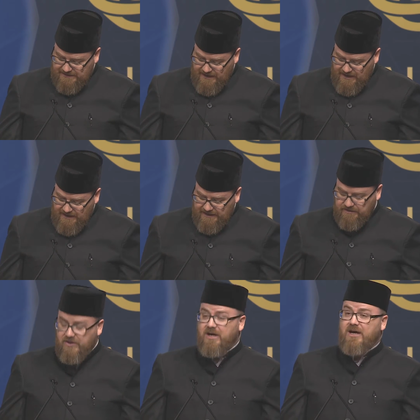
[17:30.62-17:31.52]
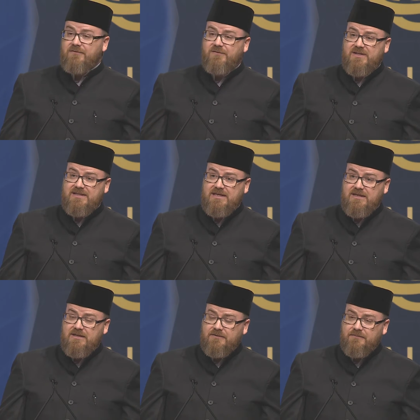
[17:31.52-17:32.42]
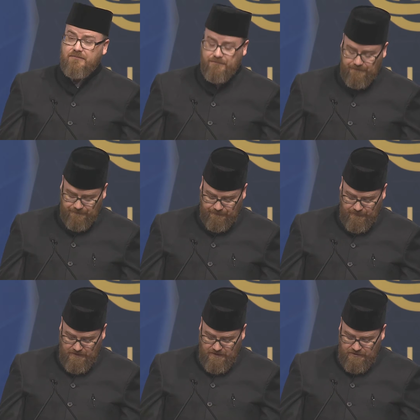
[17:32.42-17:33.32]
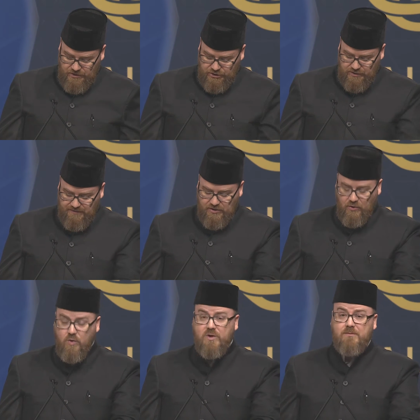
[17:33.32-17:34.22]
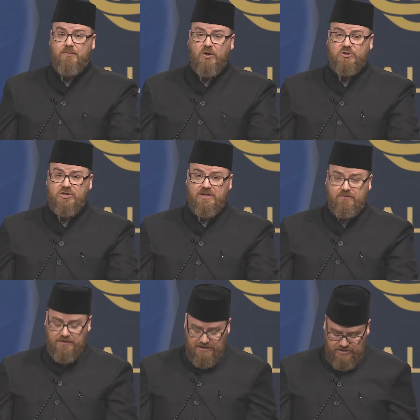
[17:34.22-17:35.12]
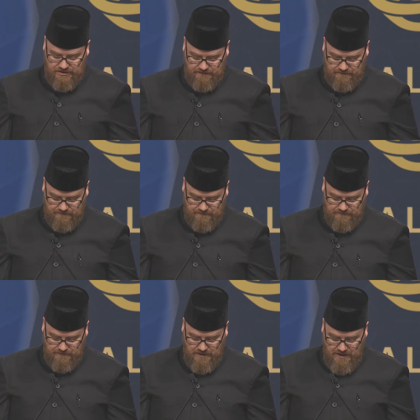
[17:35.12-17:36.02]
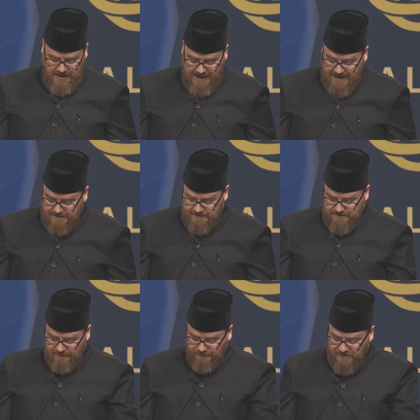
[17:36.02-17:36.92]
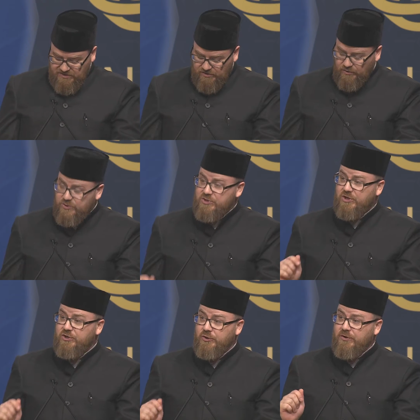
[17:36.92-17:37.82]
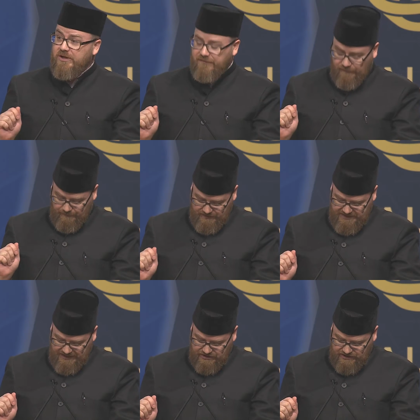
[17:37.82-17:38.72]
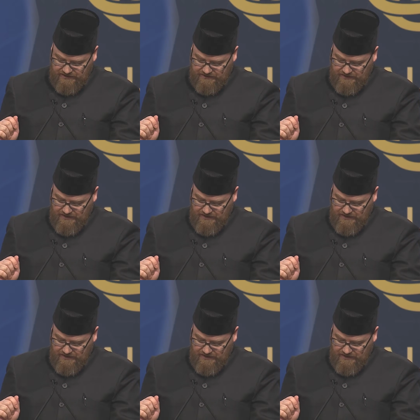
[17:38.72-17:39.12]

"La ikraha fid din." There should be no compulsion in religion. And the physical security for protection